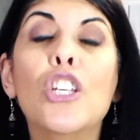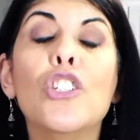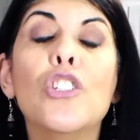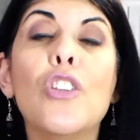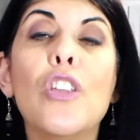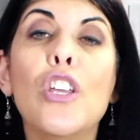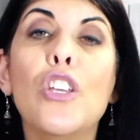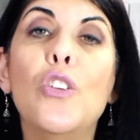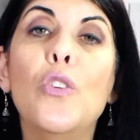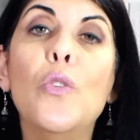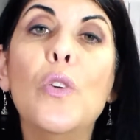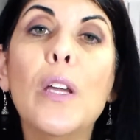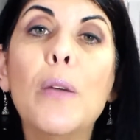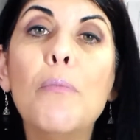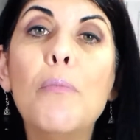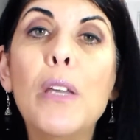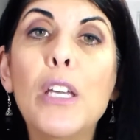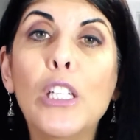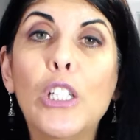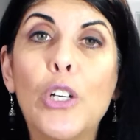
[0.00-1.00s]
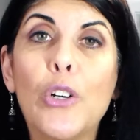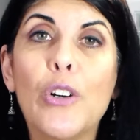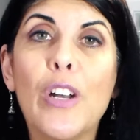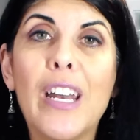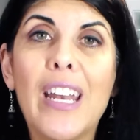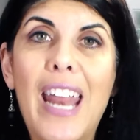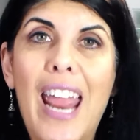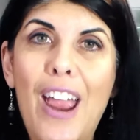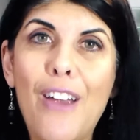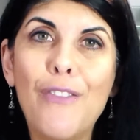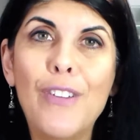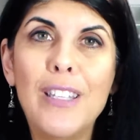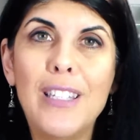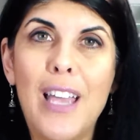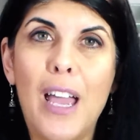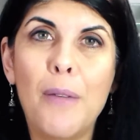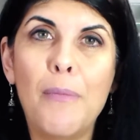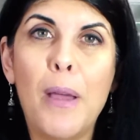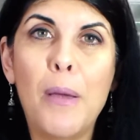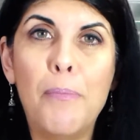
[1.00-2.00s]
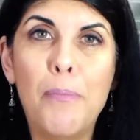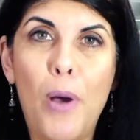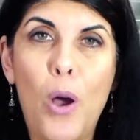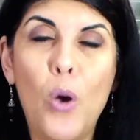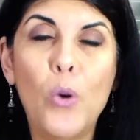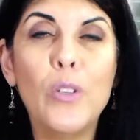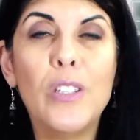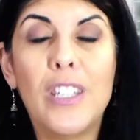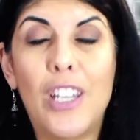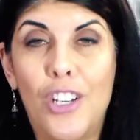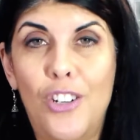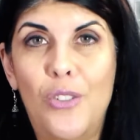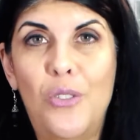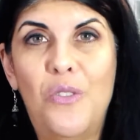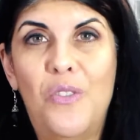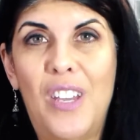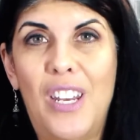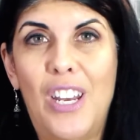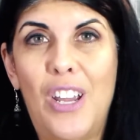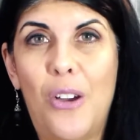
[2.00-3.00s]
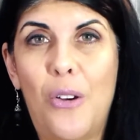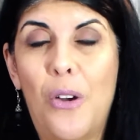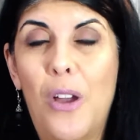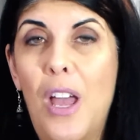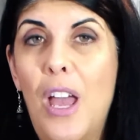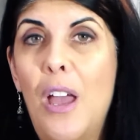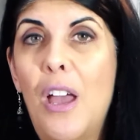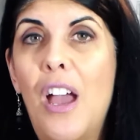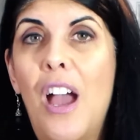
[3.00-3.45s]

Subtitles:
so that you can be alerted every time I post a new video.